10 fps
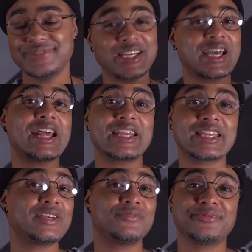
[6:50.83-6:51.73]
you gotta
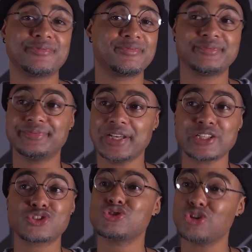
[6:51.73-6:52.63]
give
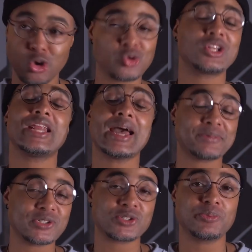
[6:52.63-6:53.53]
a slow
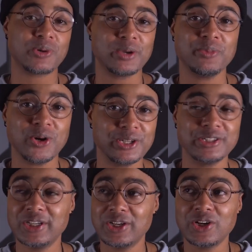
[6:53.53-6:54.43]
clap to Supreme on
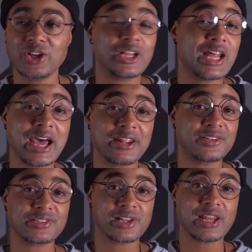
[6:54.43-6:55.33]
a lot of
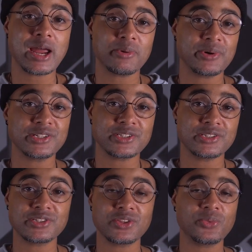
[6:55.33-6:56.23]
these
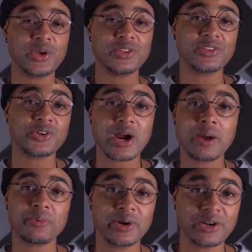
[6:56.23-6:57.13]
collaborations in the way that they're
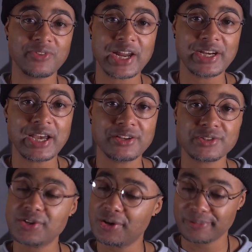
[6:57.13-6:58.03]
operating right now.
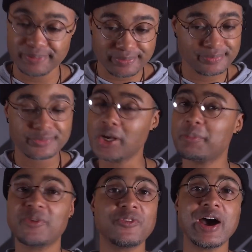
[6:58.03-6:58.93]
So
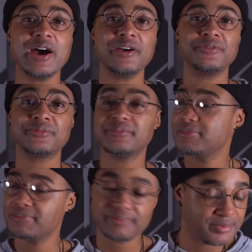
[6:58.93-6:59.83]
number five,
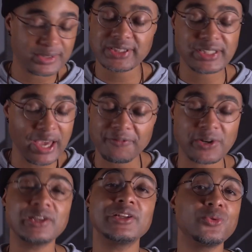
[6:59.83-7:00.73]

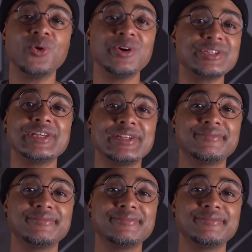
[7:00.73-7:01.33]
definitely warranted.